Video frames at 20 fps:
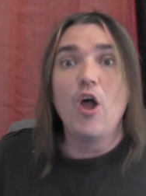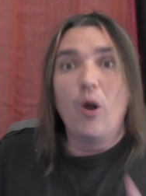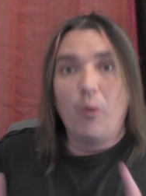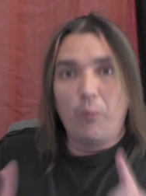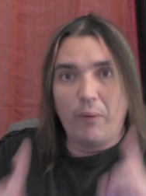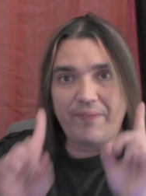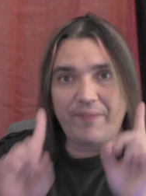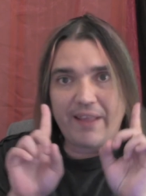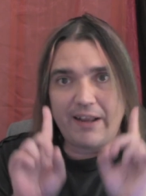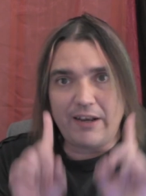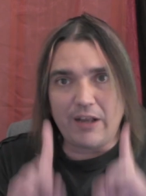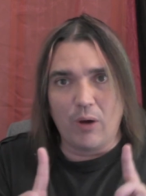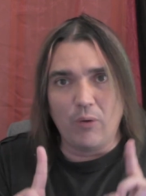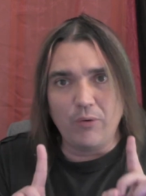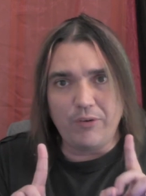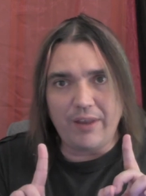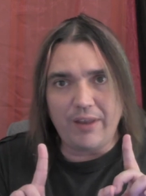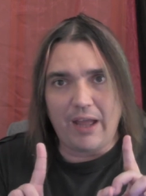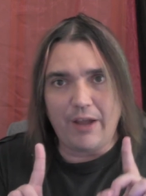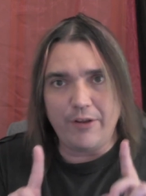What they
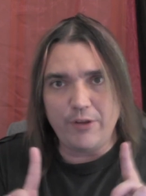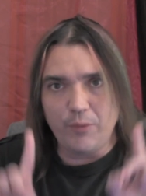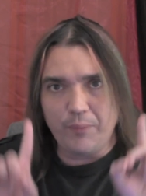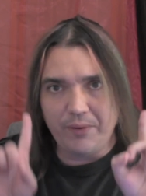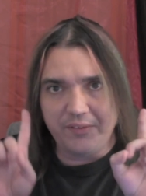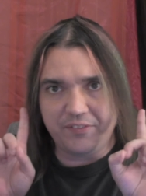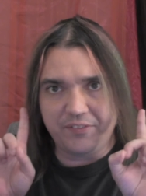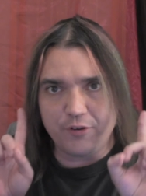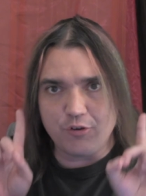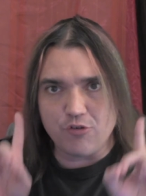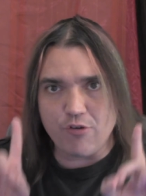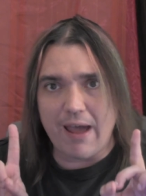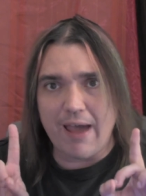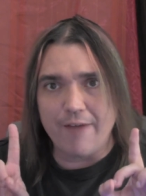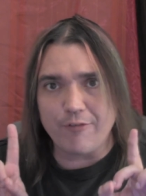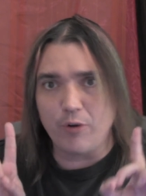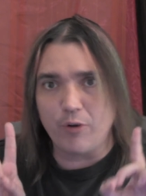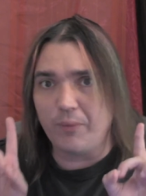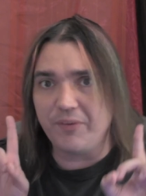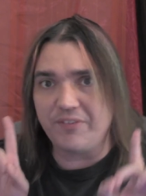don't tell you is the
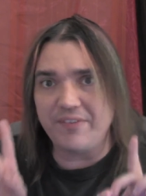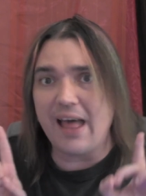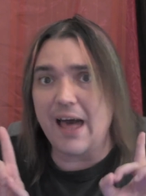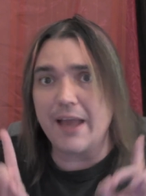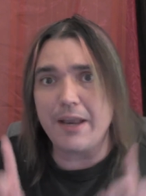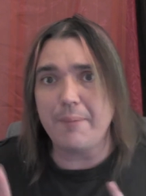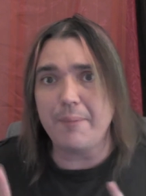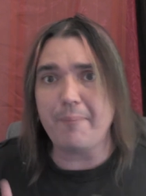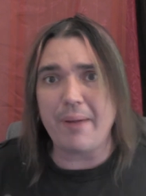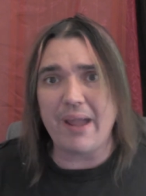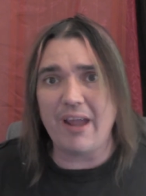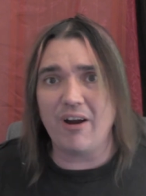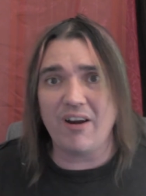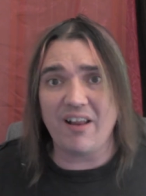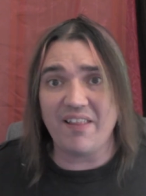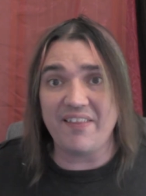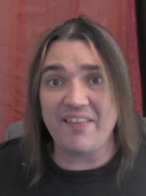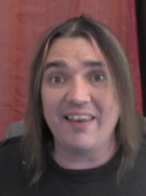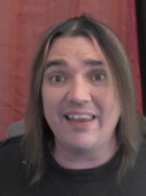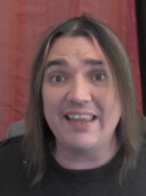driver was not impaired
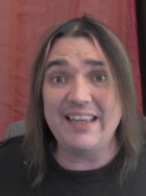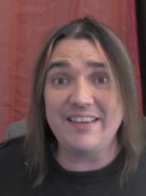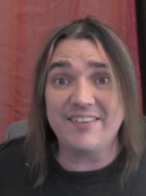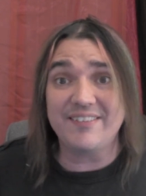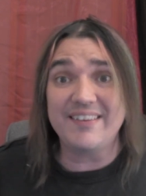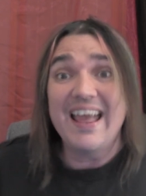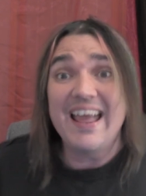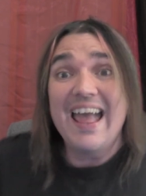in the least,